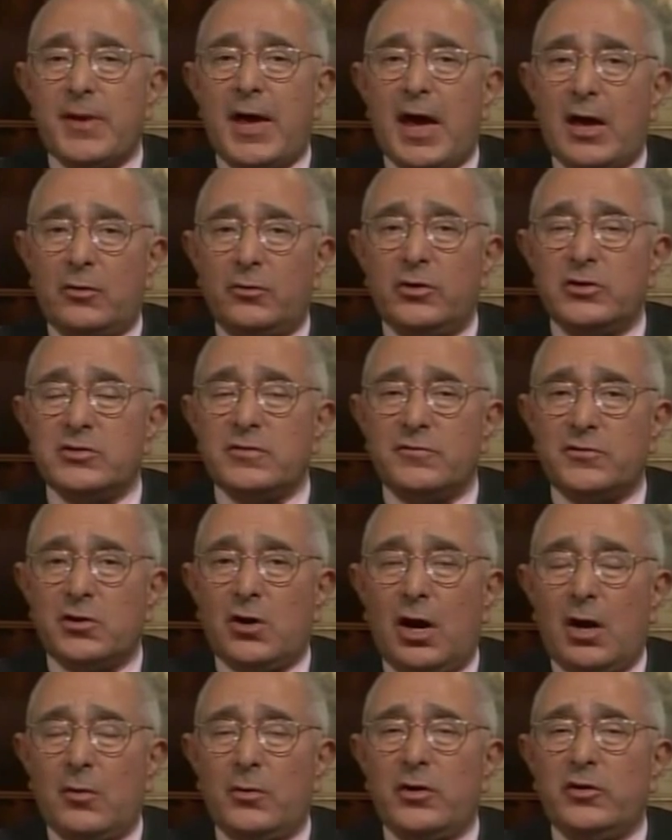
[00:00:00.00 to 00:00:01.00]
boundaries of
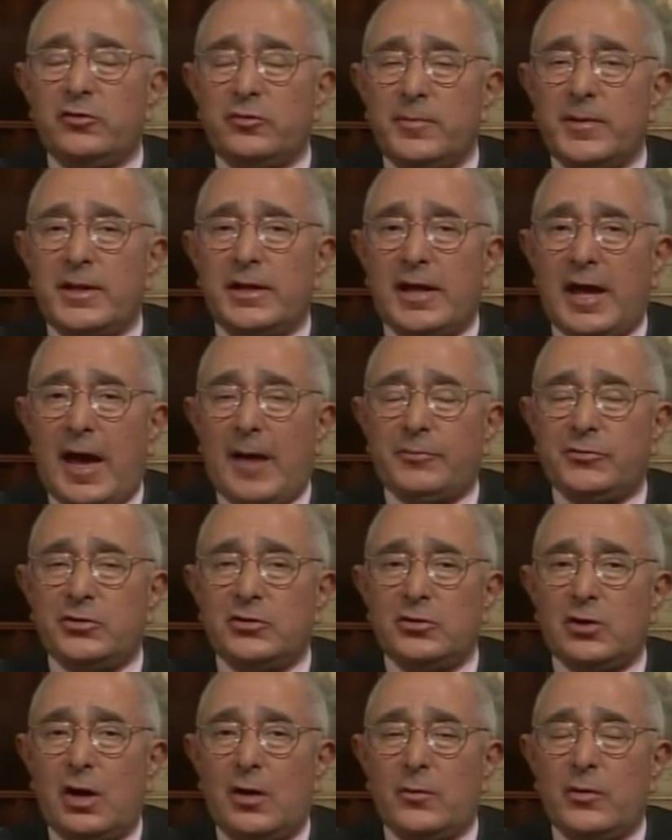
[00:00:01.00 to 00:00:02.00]
Darwinism and the gaps
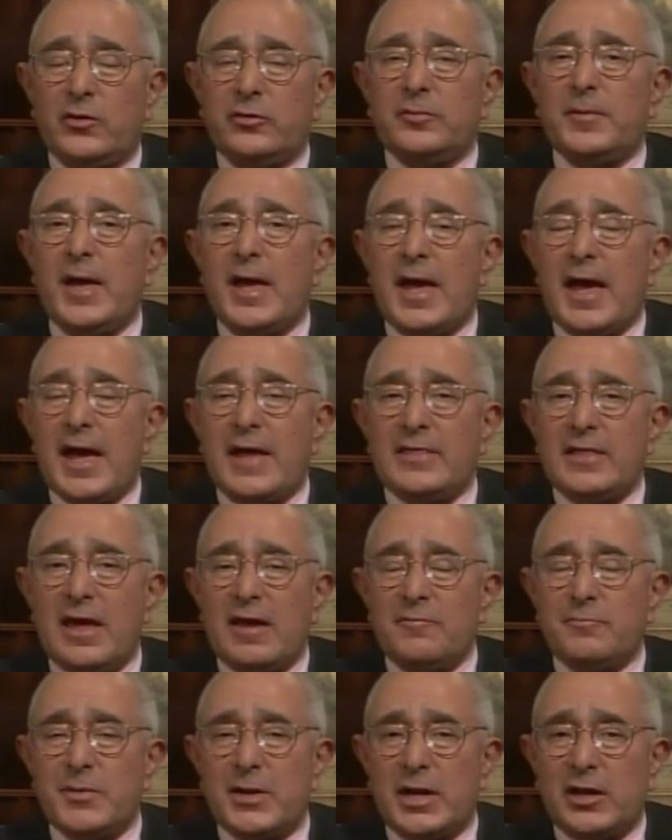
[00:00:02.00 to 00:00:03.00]
in Darwinism, and
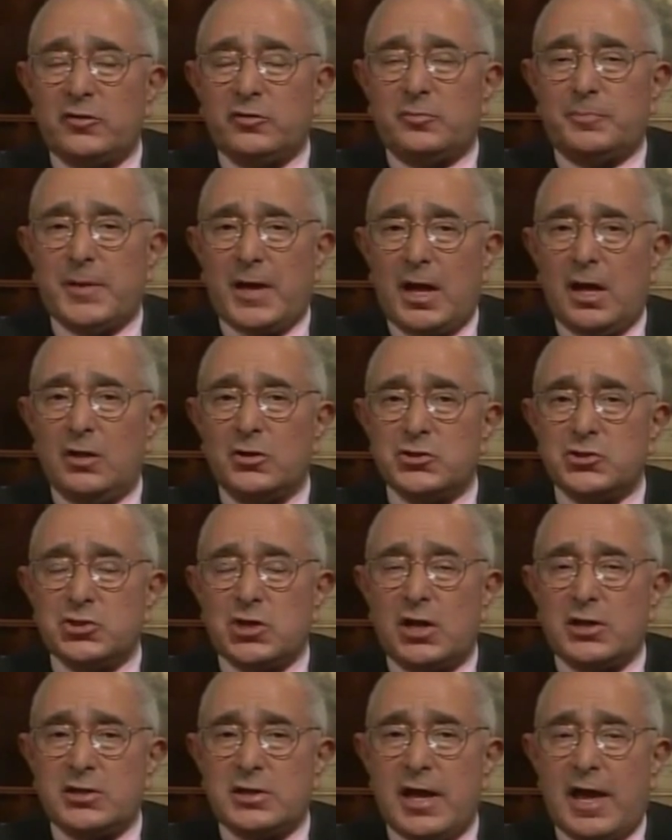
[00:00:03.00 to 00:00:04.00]
they've been expelled,
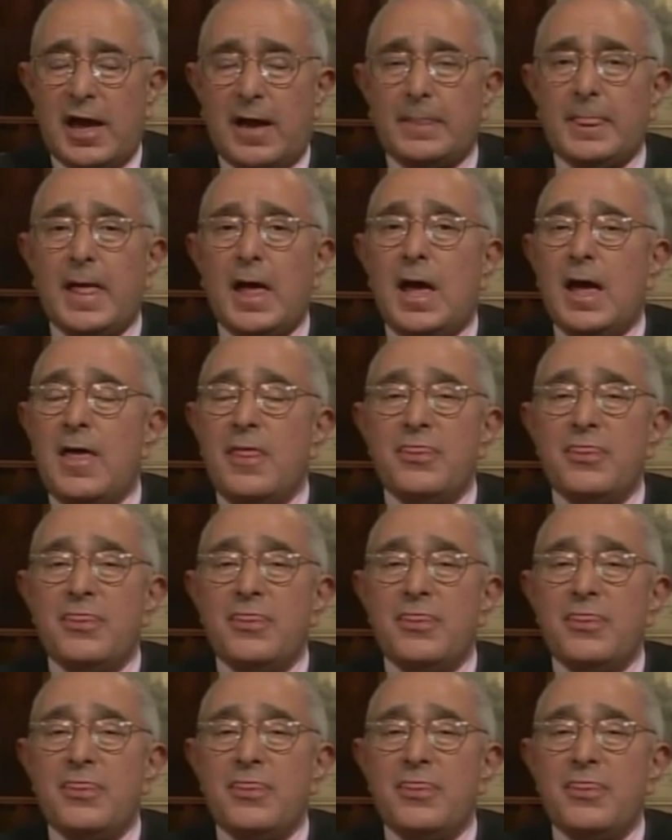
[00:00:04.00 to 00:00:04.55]
shut down.